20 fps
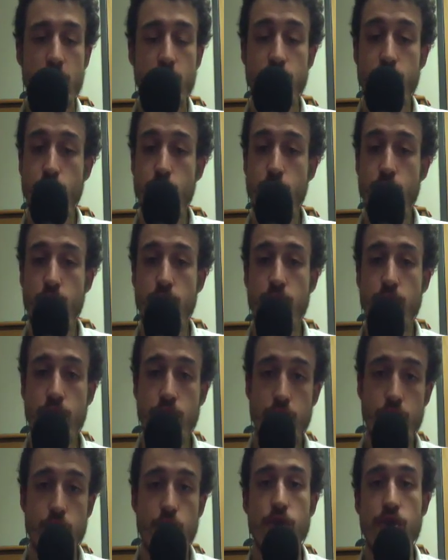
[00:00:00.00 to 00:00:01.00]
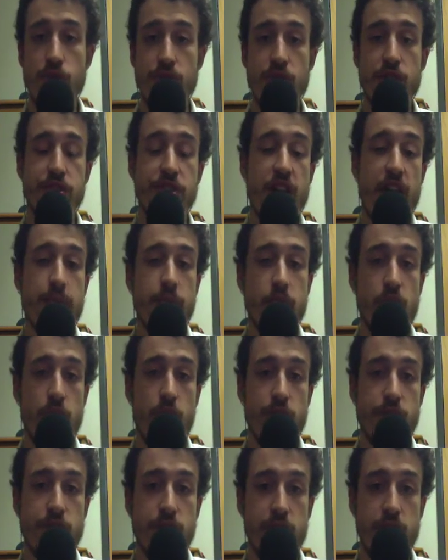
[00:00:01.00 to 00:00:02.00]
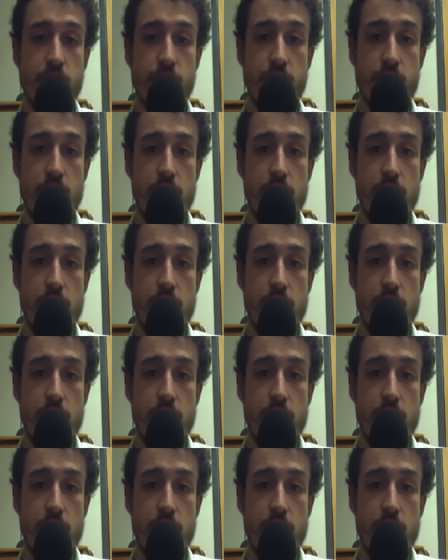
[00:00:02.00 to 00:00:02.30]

to to use in type Clojure.